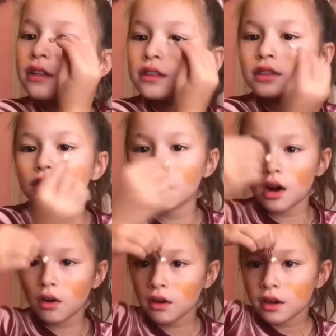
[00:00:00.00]

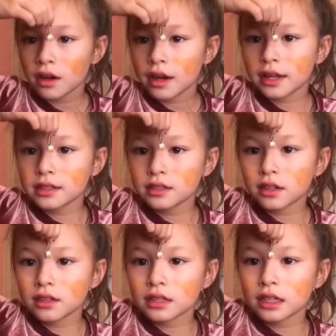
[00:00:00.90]
So it
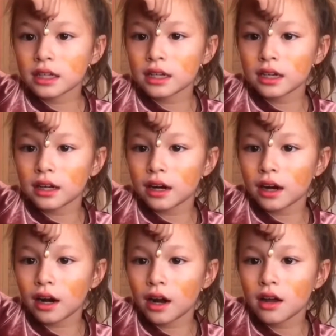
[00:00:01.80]
starts
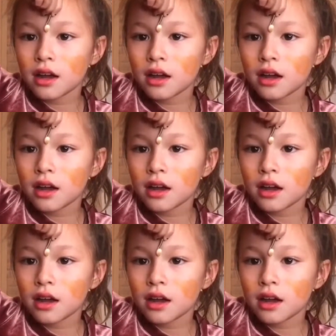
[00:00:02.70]
here,